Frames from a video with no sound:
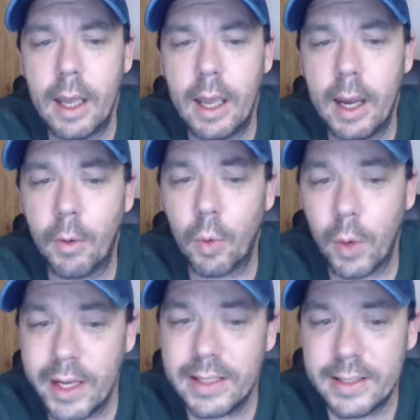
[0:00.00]
it
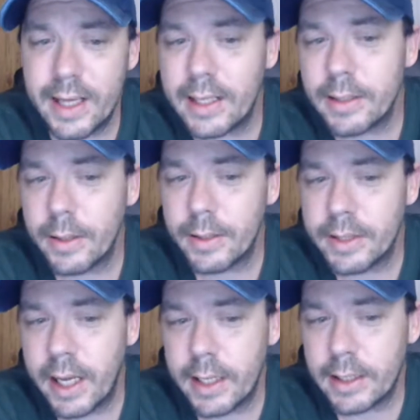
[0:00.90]
resets those
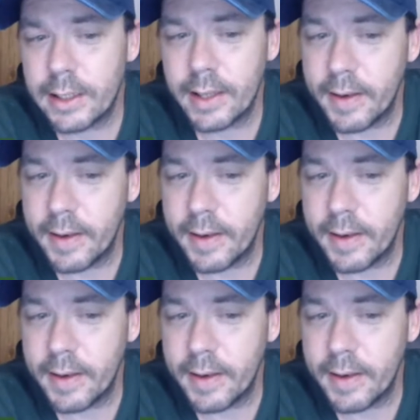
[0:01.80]
settings to